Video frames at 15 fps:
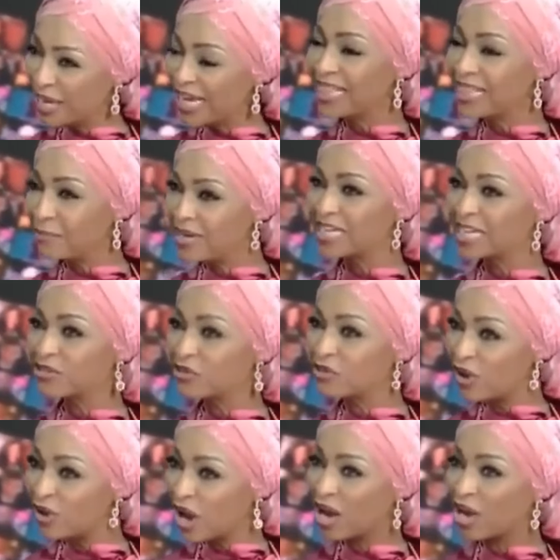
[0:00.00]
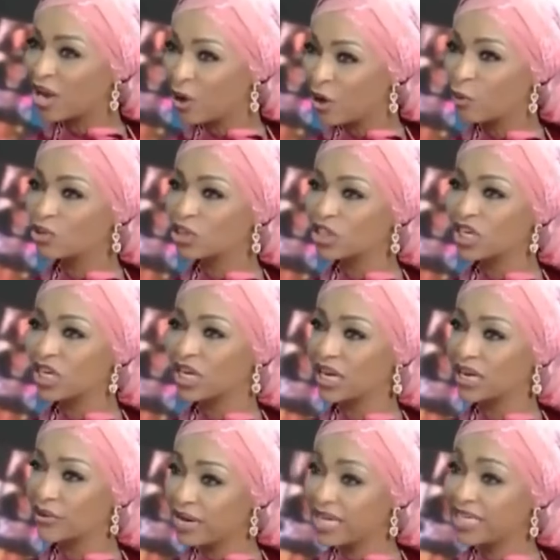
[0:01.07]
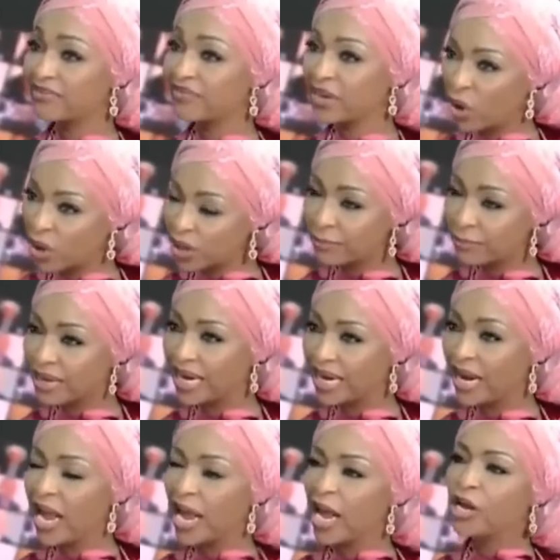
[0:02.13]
being the Minister of Art, Culture and Creative Economy,